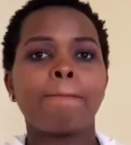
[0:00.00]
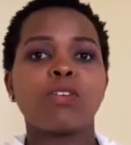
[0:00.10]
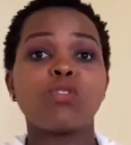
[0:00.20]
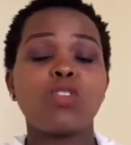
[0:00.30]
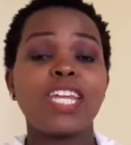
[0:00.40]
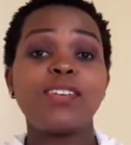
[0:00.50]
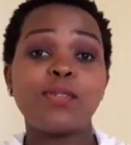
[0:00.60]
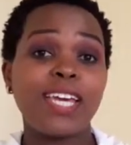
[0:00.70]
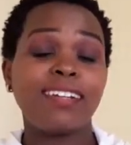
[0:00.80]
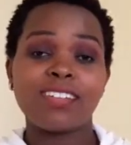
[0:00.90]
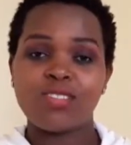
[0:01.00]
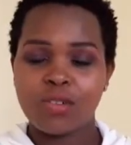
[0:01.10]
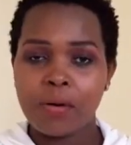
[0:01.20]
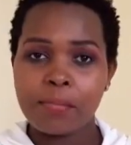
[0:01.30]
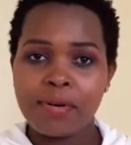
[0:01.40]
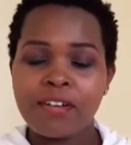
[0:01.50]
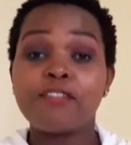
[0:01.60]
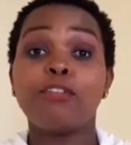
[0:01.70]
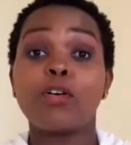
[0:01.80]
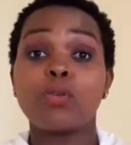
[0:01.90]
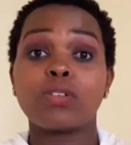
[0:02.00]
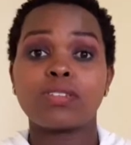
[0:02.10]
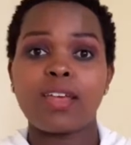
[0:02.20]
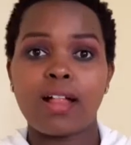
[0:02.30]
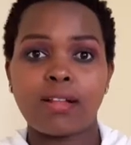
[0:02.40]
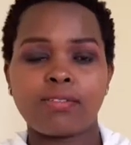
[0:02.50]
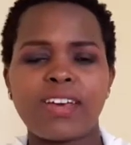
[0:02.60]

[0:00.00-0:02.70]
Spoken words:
So you need to get a job for yourself.